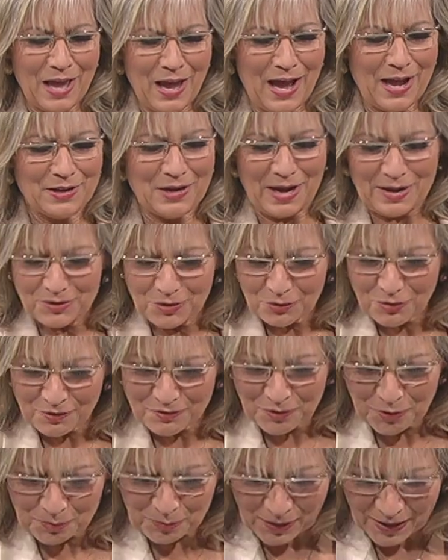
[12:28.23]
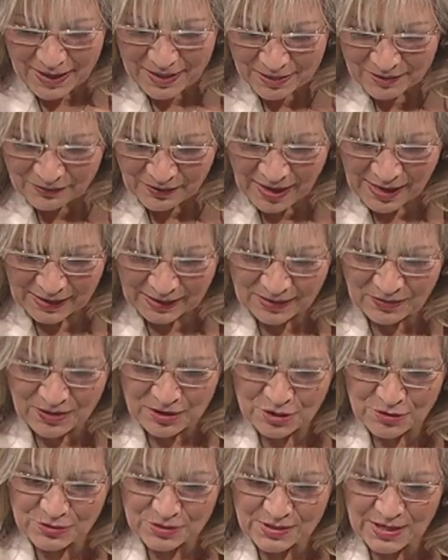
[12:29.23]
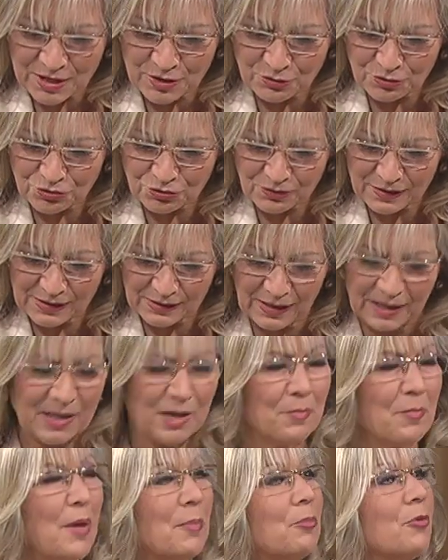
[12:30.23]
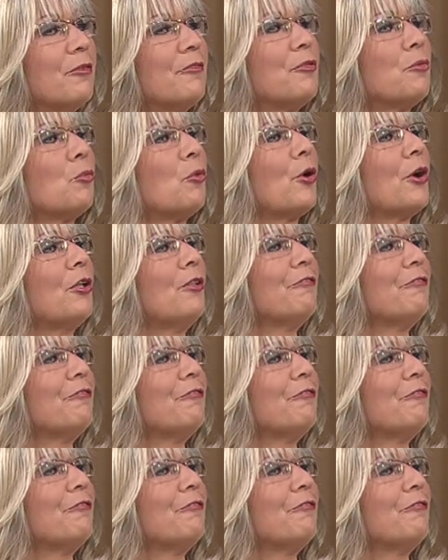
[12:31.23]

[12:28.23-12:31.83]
I, I, don't know if you're playing the violin that you say you treat like a member of the yes, royal